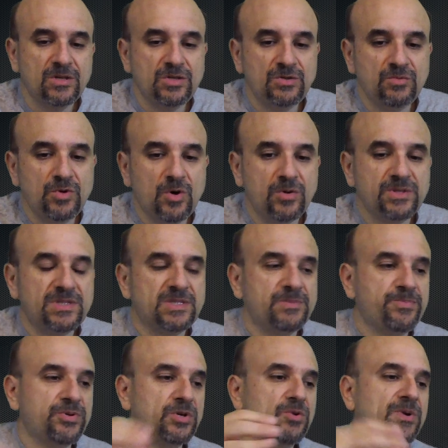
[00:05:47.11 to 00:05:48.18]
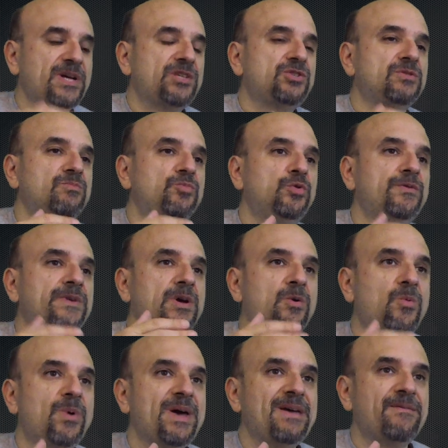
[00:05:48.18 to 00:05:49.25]
You notice the progression moving
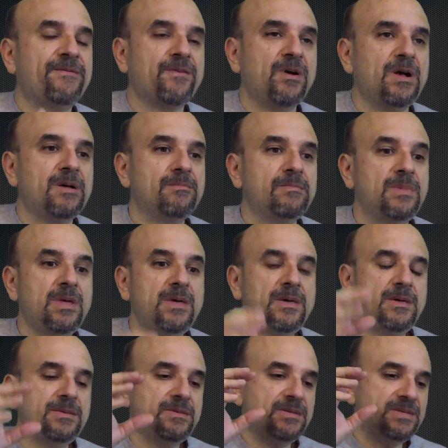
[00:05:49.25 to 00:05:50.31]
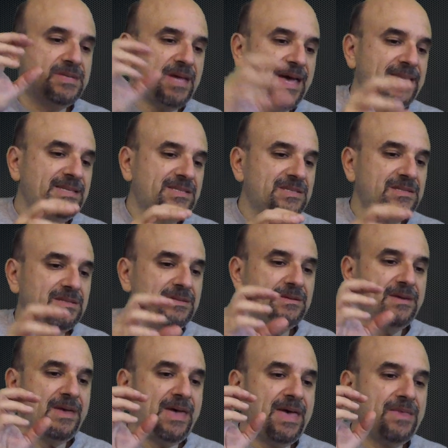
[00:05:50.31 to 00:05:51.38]
away from the dice
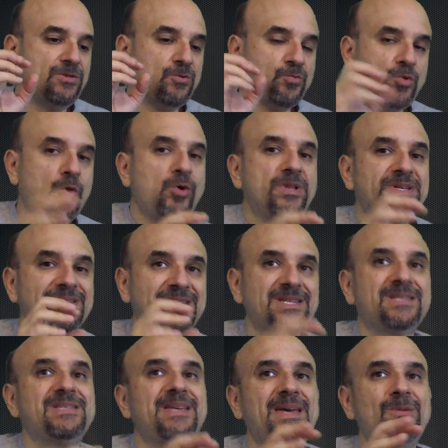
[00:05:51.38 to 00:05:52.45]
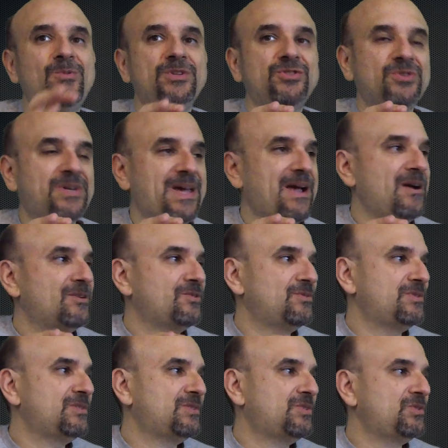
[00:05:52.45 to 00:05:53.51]
and the rolling dictate what your character
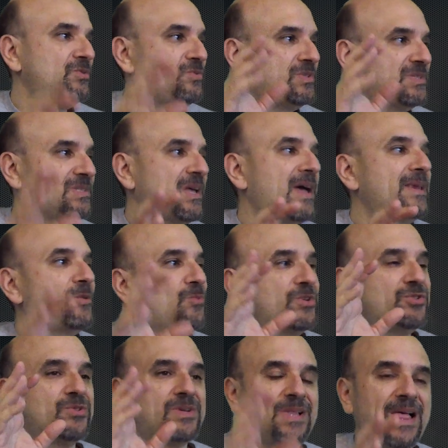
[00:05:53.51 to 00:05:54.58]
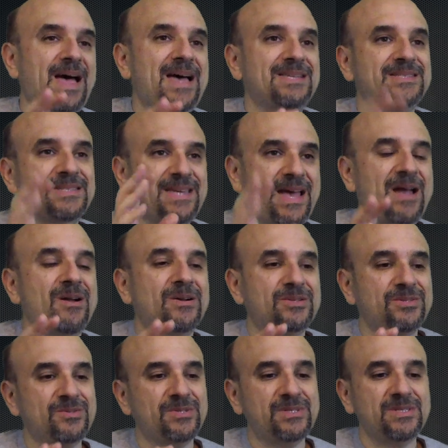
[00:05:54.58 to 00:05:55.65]
is to you deciding what your class and
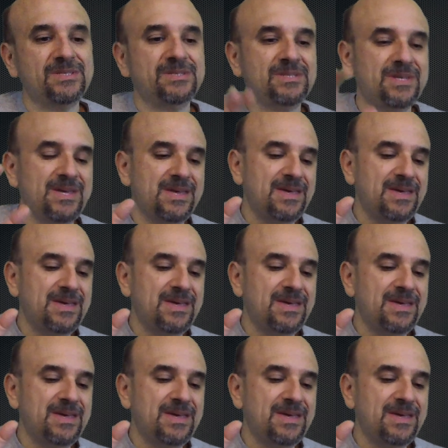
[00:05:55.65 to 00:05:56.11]
character is